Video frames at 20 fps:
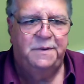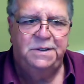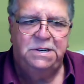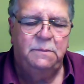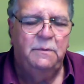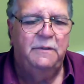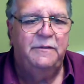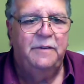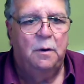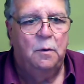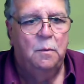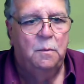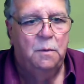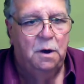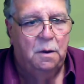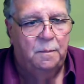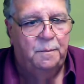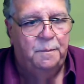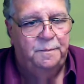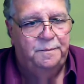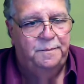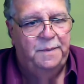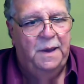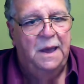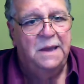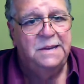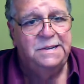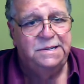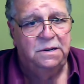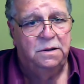But for some of our more
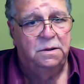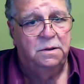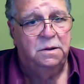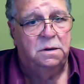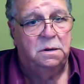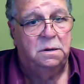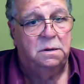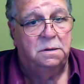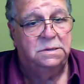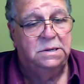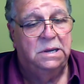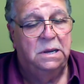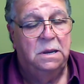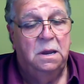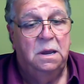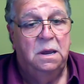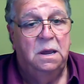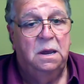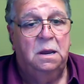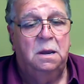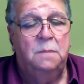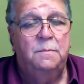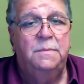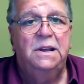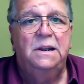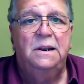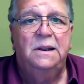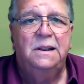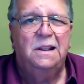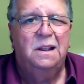personal goals, it
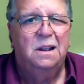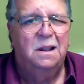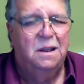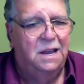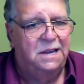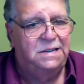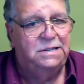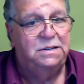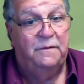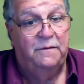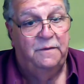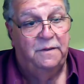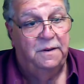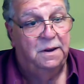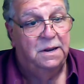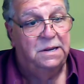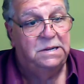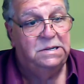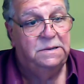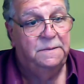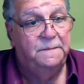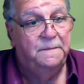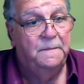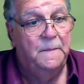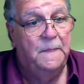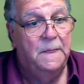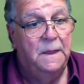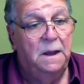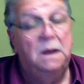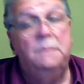can be a little less obvious.
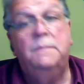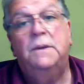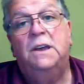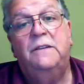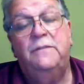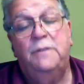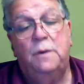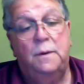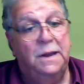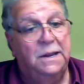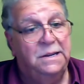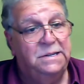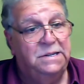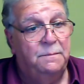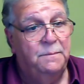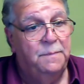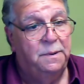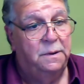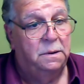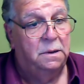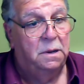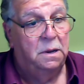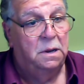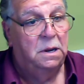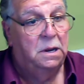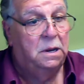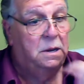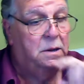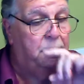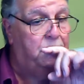Let me give you an example.